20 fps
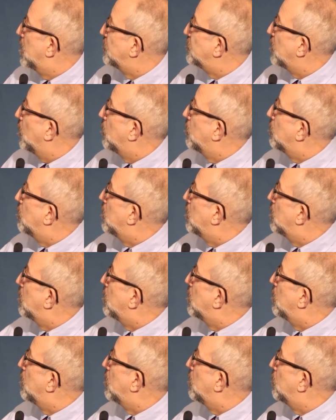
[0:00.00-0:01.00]
So
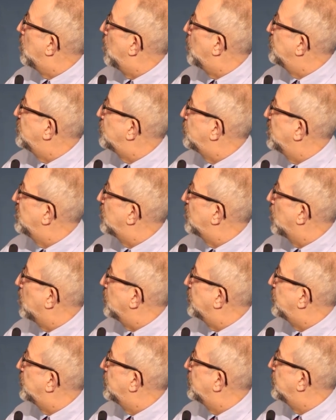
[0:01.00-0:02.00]
What was the
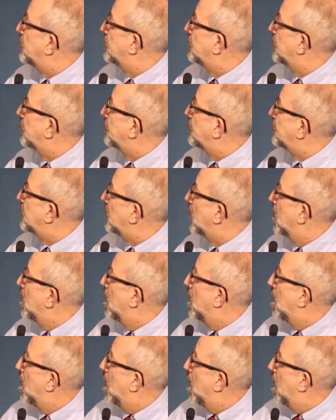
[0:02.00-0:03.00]
result?
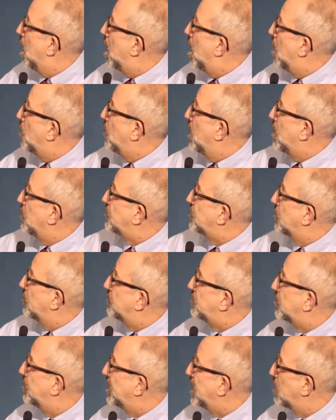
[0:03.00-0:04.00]
Well,
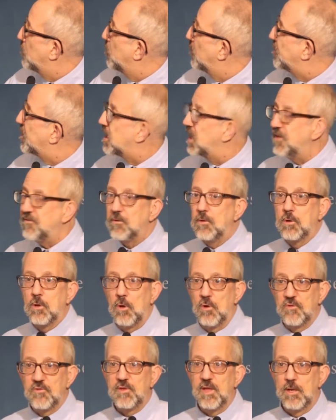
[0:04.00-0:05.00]
to begin with, the classical
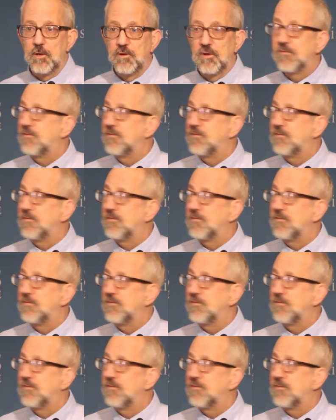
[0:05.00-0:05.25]
gold standard